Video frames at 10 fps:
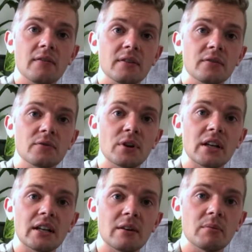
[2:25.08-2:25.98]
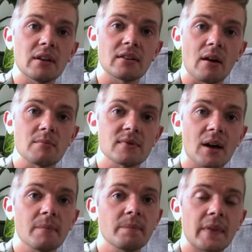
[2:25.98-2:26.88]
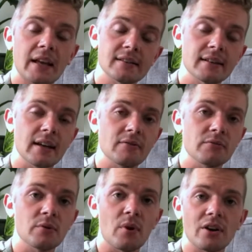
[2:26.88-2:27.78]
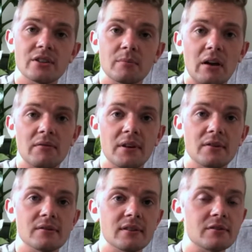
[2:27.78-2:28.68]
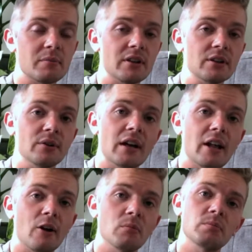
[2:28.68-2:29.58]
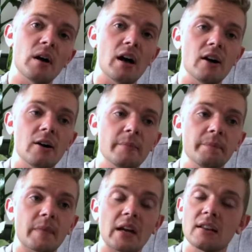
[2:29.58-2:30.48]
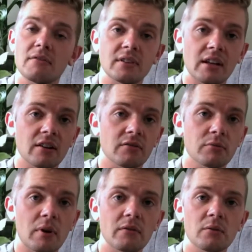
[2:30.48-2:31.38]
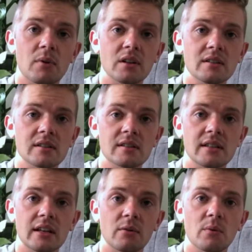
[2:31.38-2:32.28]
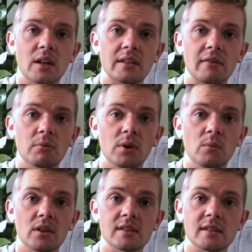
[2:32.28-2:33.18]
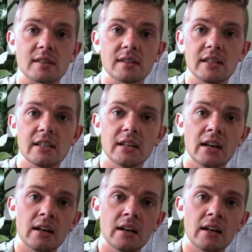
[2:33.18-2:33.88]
Feel free to give me a thumbs up. Thanks again for watching my videos. It's been a great help. I'd love to hear from everyone, seeing what everyone wants to see,